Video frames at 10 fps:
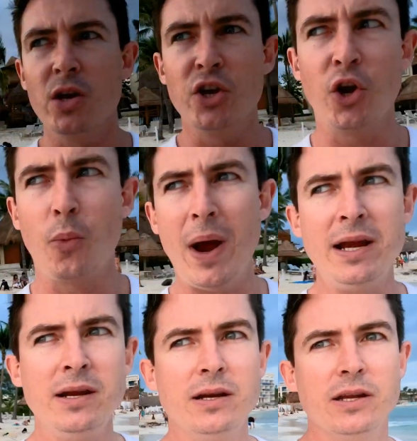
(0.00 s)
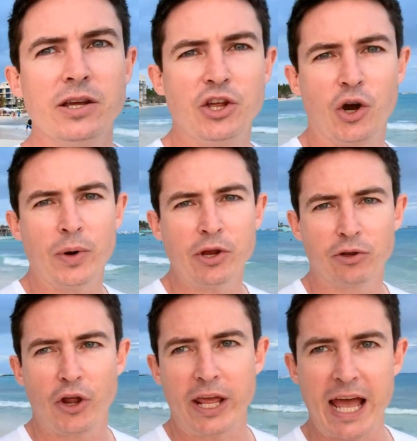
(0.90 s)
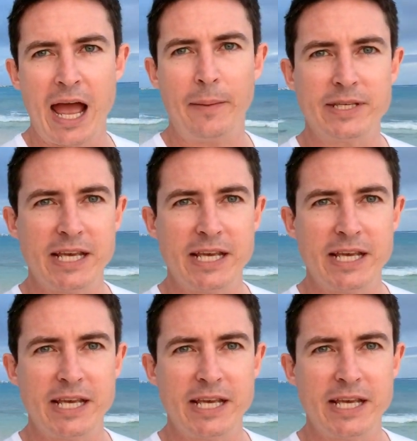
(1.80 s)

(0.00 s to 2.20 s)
when you're learning game, it's